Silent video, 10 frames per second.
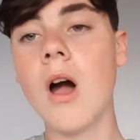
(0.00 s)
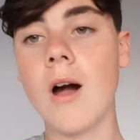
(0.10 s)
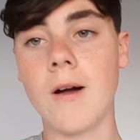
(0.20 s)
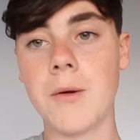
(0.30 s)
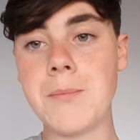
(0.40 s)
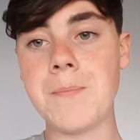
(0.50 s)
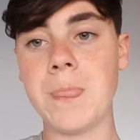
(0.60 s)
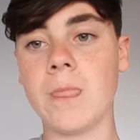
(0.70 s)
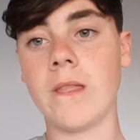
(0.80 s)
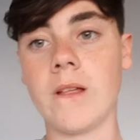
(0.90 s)

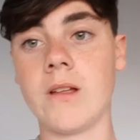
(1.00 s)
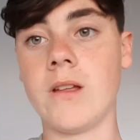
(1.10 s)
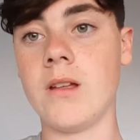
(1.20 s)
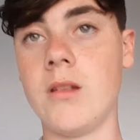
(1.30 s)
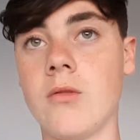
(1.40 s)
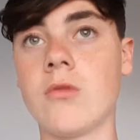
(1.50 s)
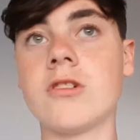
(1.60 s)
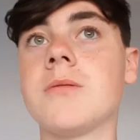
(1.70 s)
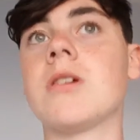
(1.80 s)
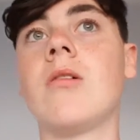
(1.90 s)

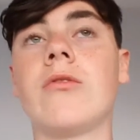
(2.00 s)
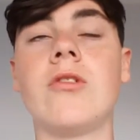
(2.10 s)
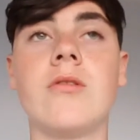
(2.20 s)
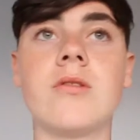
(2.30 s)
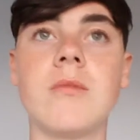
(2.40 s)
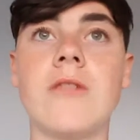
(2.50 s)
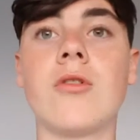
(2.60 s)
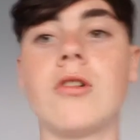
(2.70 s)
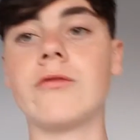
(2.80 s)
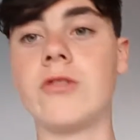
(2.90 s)
Always be confident. If
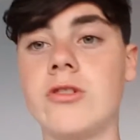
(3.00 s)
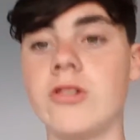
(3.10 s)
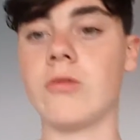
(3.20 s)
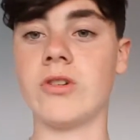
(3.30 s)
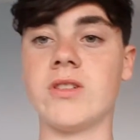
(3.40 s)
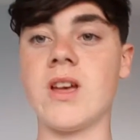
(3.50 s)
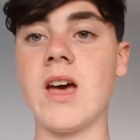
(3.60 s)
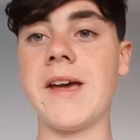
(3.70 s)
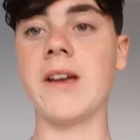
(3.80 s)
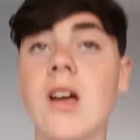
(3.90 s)
you're confident, you know what you're
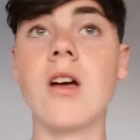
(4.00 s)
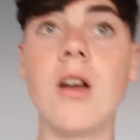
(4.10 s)
saying,